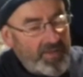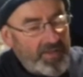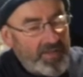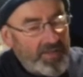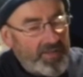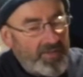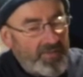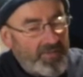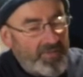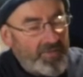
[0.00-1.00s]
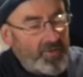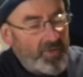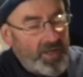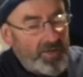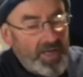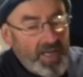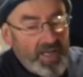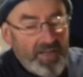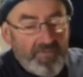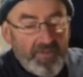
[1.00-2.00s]
the fuel low.
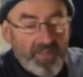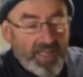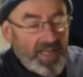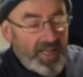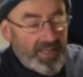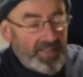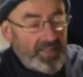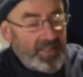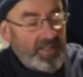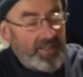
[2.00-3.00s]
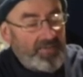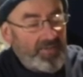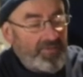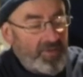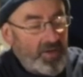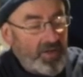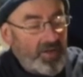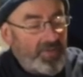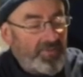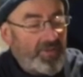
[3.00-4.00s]
If you can, if you've got a lot of
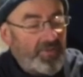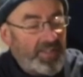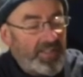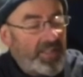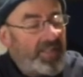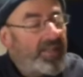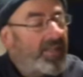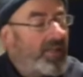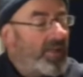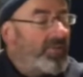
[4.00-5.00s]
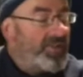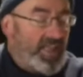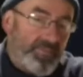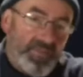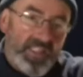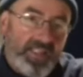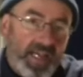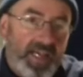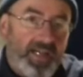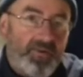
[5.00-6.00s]
fuel in there, then I would empty that
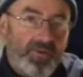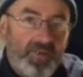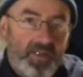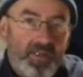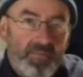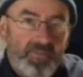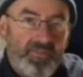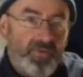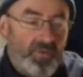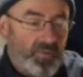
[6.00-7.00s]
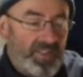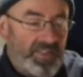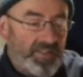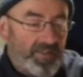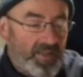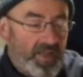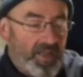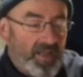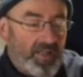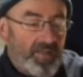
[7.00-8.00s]
out before the winter.
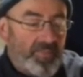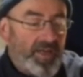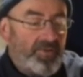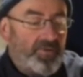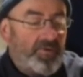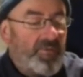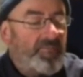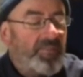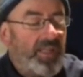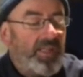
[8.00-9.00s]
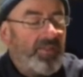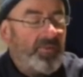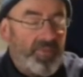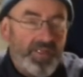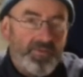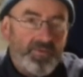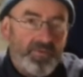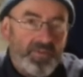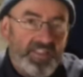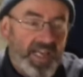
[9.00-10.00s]
The petrol in your petrol
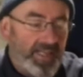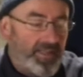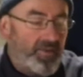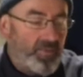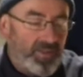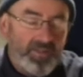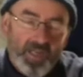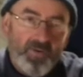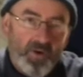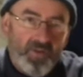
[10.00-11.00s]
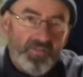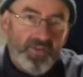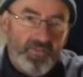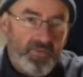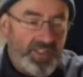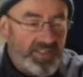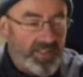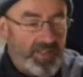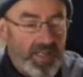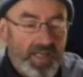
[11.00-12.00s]
tank will go off over winter
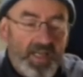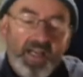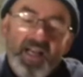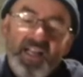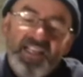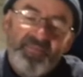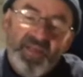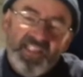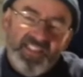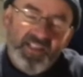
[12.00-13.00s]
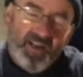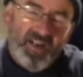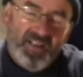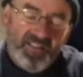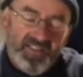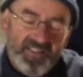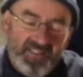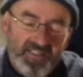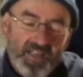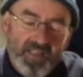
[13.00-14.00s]
and it makes it harder to
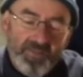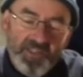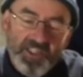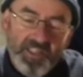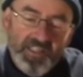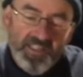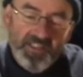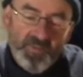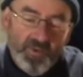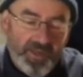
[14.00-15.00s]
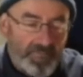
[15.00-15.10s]
start the machine in the spring.